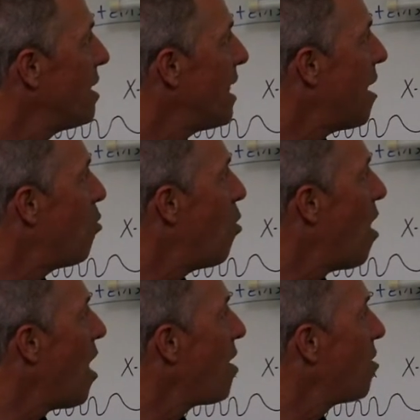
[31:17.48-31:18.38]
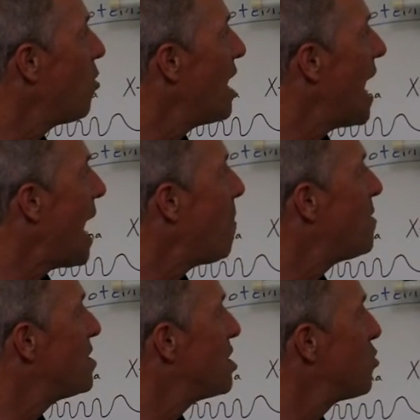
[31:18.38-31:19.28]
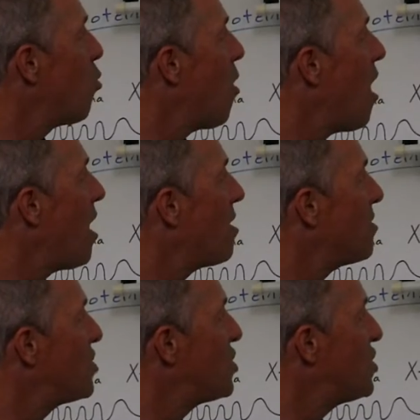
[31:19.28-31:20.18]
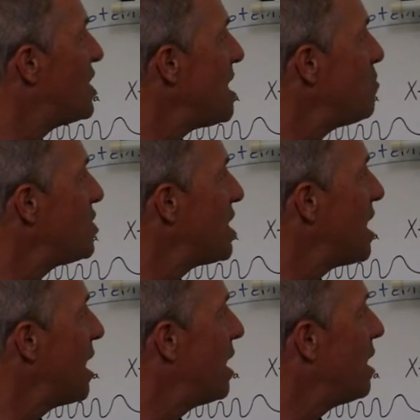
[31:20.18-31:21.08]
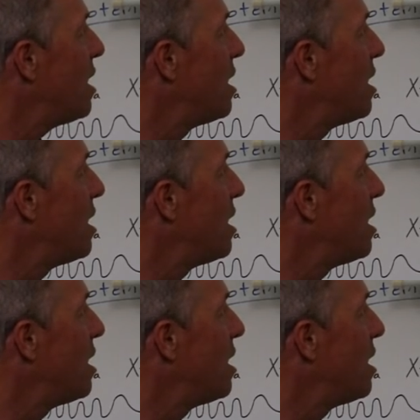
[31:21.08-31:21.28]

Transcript: That water, what happens is water seeps in